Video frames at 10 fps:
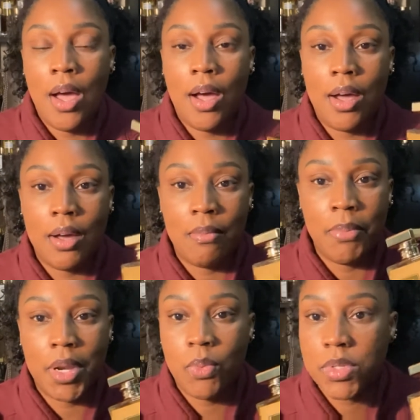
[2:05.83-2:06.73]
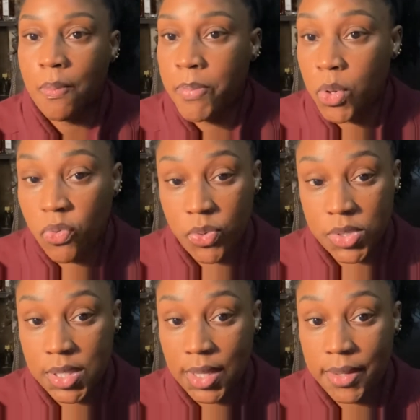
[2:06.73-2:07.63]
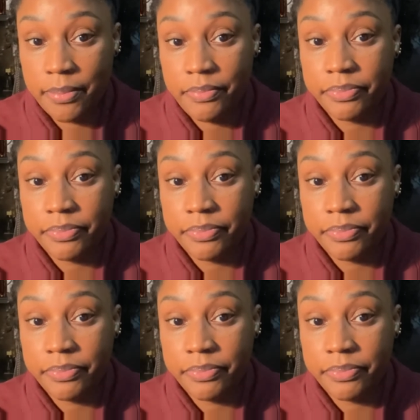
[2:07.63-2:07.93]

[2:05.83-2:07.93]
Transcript: but it was a beautiful scent.